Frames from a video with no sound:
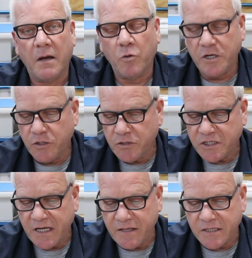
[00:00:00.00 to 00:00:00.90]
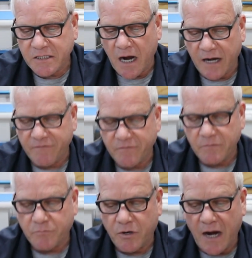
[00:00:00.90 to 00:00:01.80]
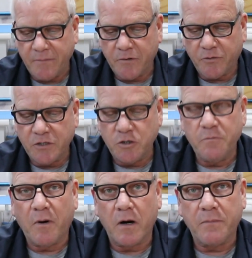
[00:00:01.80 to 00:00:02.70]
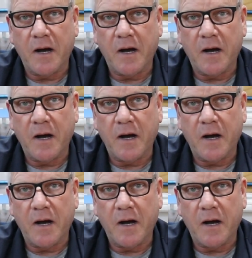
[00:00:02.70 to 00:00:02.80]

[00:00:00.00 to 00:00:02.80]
When you see this kind of two-part